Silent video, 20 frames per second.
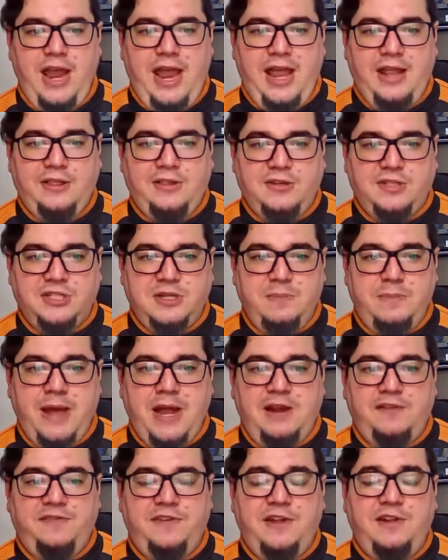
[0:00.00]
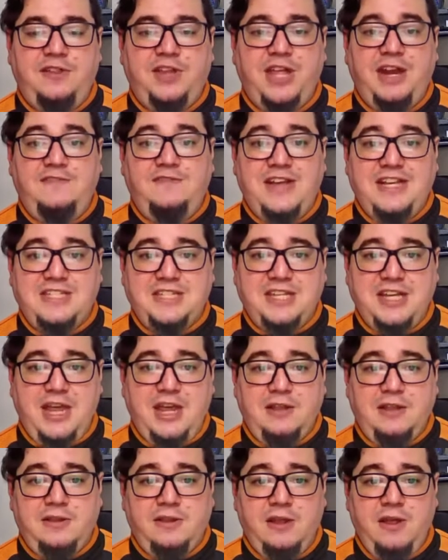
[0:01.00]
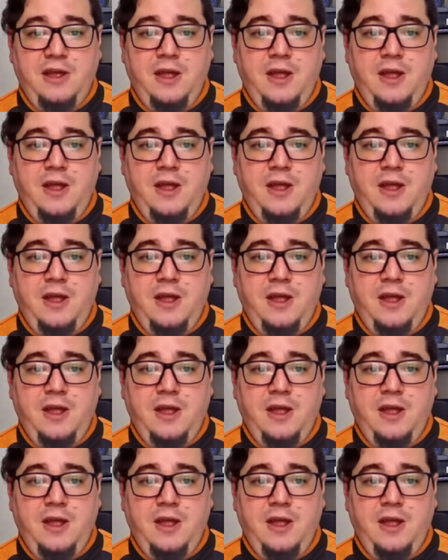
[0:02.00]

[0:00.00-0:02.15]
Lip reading: enters the battlefield, investigate.